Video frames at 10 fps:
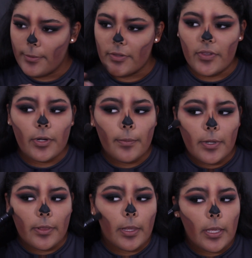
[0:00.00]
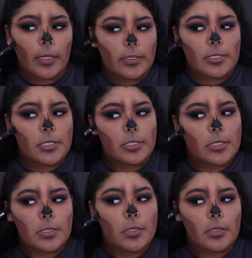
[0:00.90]
Use a little bit of that to
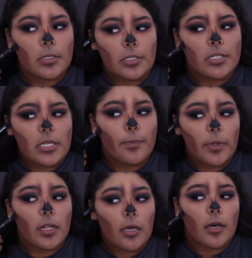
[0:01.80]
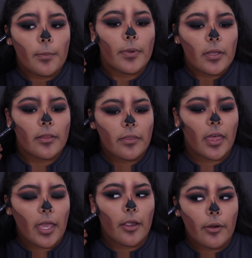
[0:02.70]
just deepen up
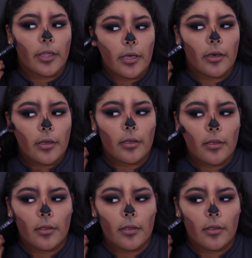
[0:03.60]
the area.